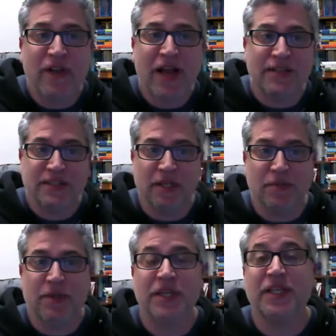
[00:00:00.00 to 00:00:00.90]
we've got
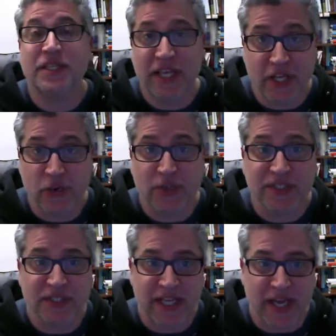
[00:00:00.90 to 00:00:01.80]
some
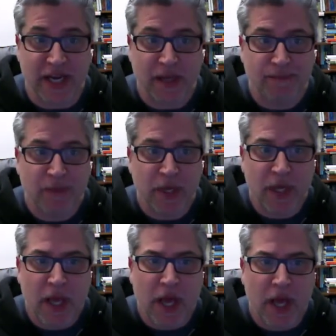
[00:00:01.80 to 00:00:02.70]
continuous data.
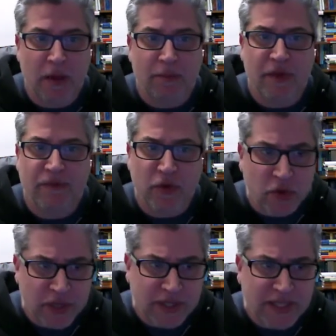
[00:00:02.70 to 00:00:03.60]
Um,
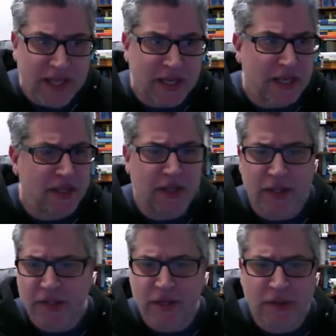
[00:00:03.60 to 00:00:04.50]
if you look at that,
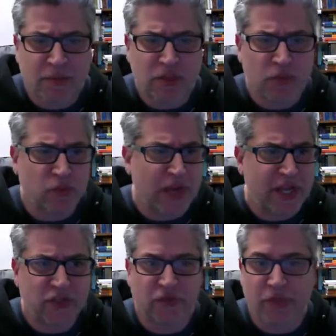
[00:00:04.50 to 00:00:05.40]
the, the numbers
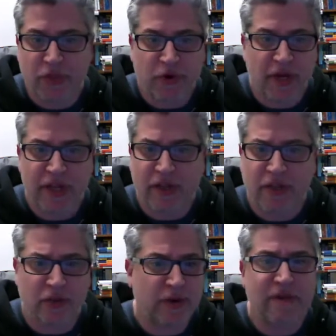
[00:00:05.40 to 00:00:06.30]
range from thirty
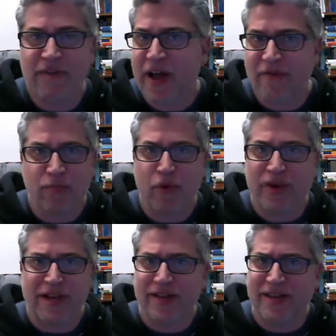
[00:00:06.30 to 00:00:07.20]
to thirty-five
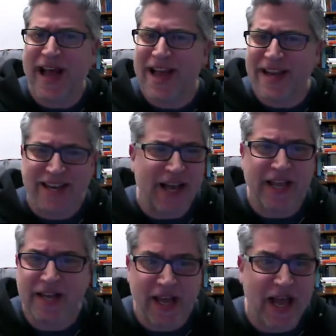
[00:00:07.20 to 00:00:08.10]
point nine
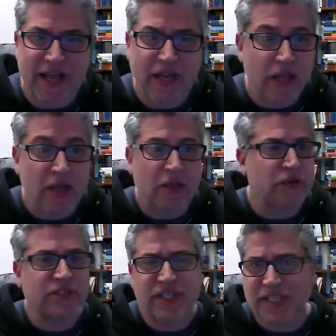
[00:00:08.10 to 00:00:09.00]
nine nine.
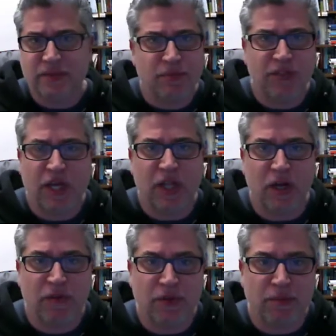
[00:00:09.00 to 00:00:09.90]
There's decimals
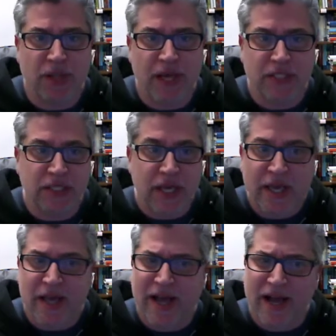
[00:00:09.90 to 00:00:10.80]
all over the place.
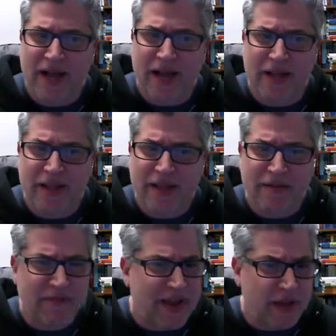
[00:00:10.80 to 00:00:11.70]
Uh,
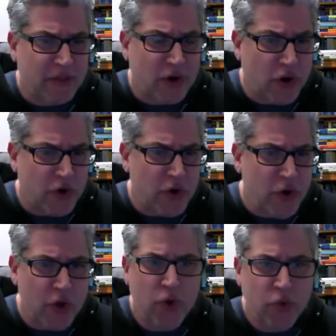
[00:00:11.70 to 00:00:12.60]
in fact, there are
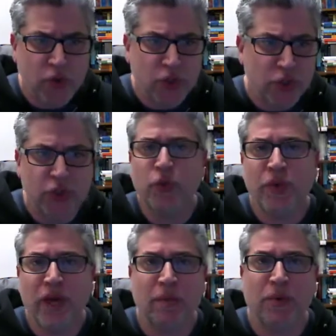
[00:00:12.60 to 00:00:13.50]
no
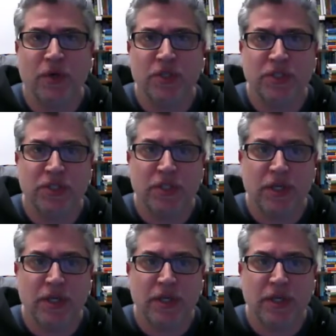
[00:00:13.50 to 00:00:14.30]
two numbers